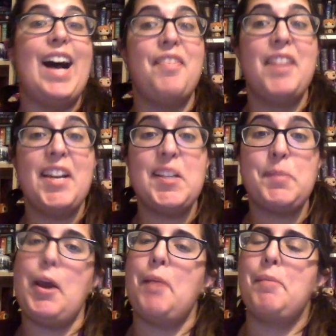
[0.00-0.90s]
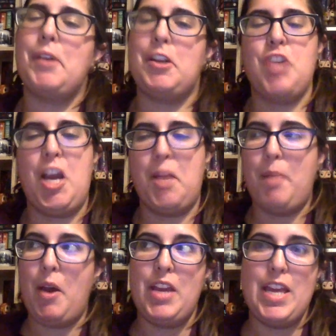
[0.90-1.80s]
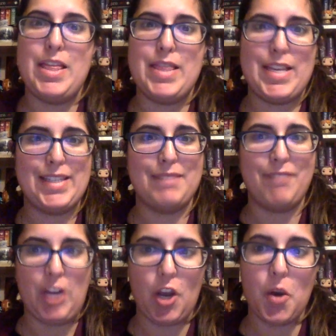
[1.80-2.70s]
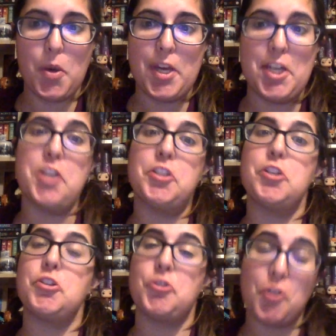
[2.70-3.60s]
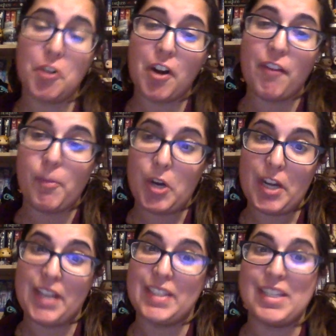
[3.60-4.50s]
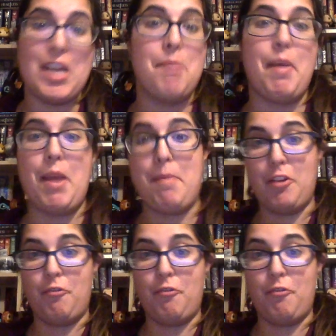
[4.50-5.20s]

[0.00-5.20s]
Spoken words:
The next book I'm going to chat about in this video is Daughter of a Burning City by Amanda